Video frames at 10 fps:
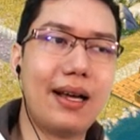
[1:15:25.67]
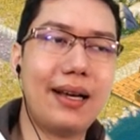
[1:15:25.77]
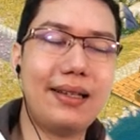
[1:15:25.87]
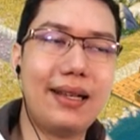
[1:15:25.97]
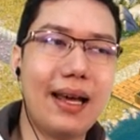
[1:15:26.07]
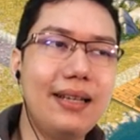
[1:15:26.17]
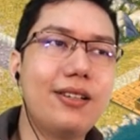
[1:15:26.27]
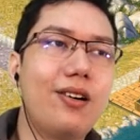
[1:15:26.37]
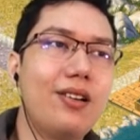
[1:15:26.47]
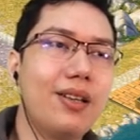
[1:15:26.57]
I
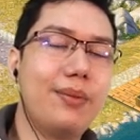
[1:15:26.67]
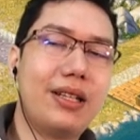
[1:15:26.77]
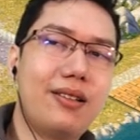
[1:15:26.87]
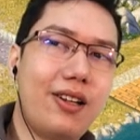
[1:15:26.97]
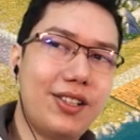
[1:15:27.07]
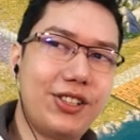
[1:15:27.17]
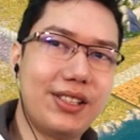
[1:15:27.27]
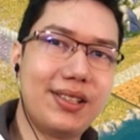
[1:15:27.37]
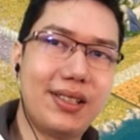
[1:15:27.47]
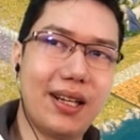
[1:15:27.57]
like all the
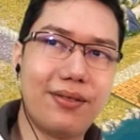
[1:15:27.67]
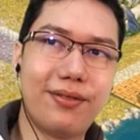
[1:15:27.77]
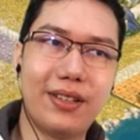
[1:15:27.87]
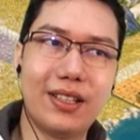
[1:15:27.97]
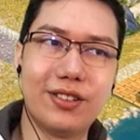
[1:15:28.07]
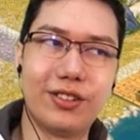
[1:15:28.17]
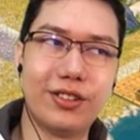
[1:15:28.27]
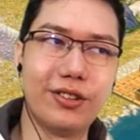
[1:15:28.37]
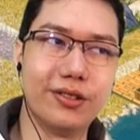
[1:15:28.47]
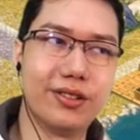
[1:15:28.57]
mythology stuff in
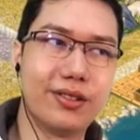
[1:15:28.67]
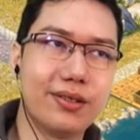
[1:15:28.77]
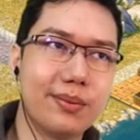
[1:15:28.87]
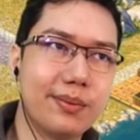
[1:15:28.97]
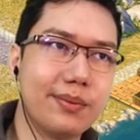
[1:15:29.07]
Zeus.